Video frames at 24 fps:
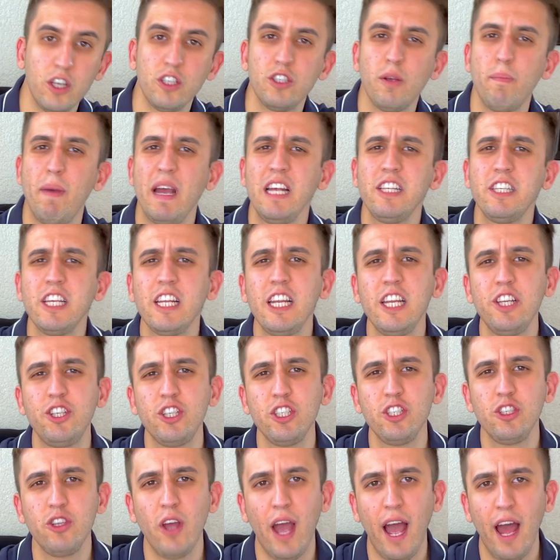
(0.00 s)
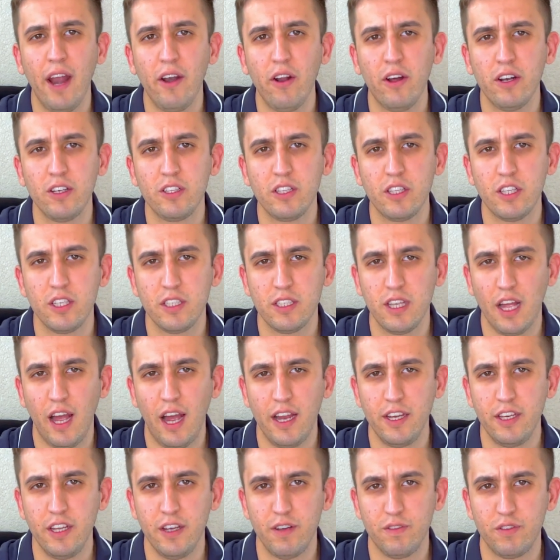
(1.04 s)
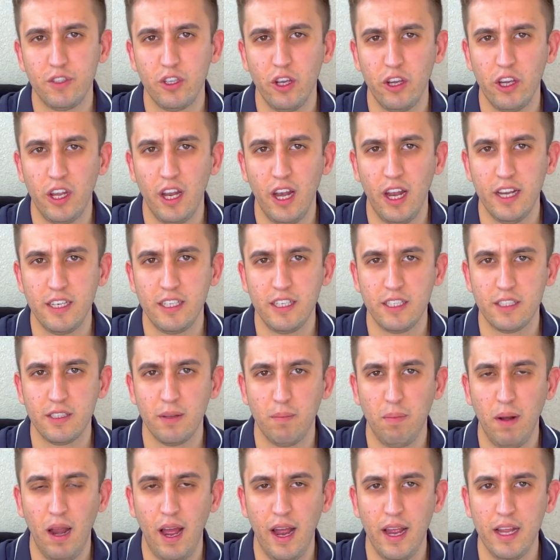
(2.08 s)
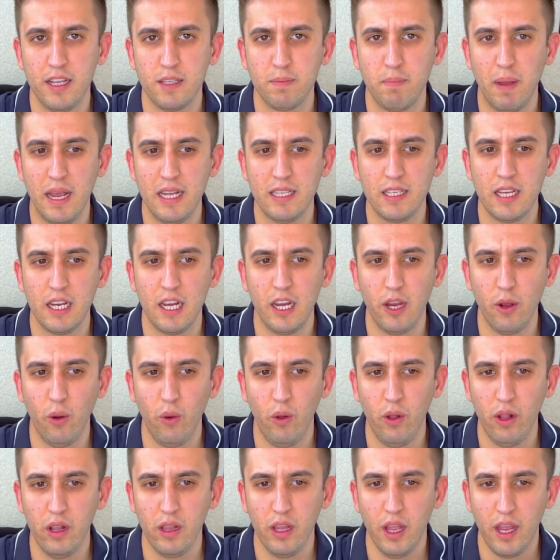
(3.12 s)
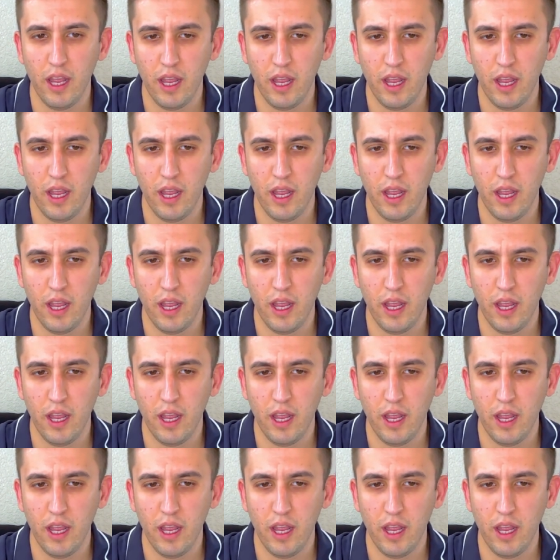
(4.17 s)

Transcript: So basically, just to add on to this idea of circulating supply, it's basically all